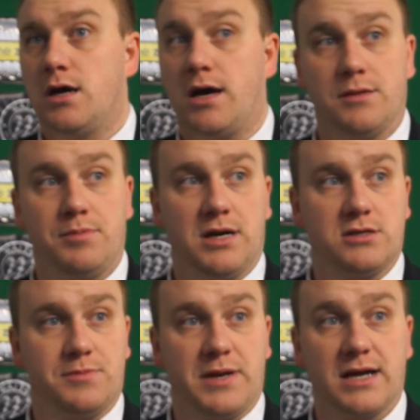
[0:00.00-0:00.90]
and the
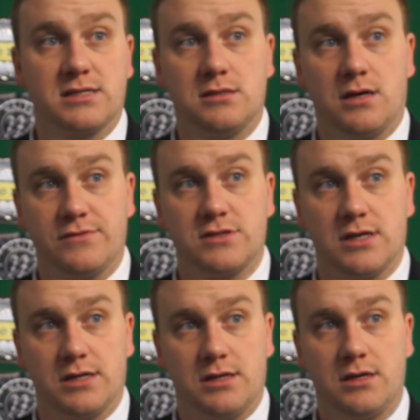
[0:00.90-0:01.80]
players have been excellent.
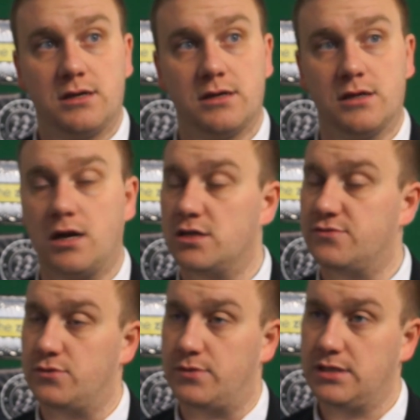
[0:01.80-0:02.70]
Obviously, in the
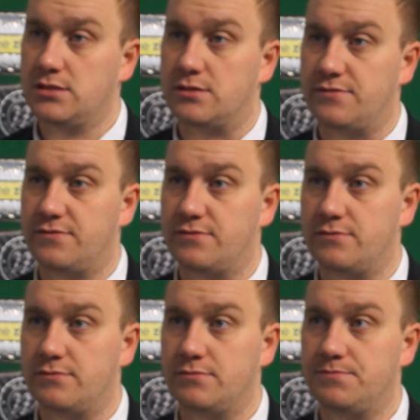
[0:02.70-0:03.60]
last few weeks, they've
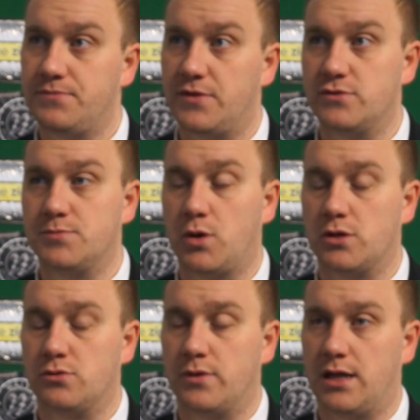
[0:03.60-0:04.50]

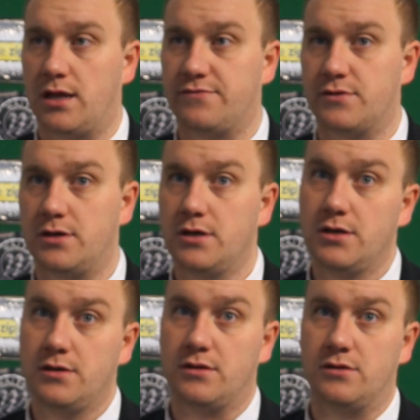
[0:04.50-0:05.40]
responded well after
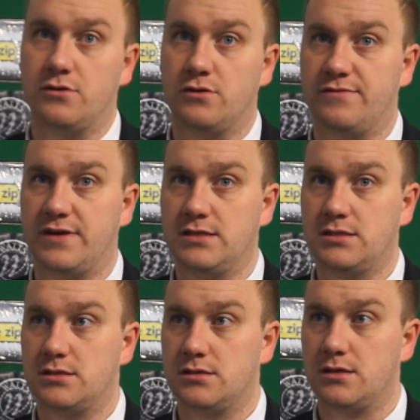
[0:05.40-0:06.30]
the 2
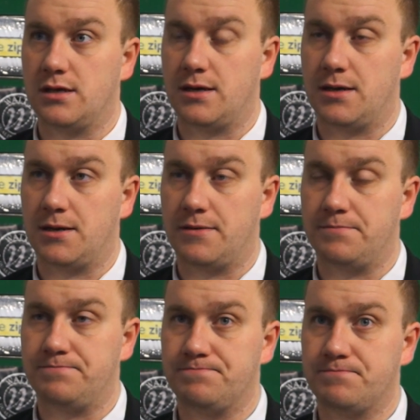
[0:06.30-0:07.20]
defeats.
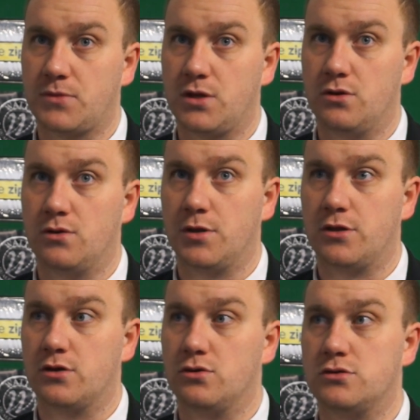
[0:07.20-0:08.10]
You know, a month ago.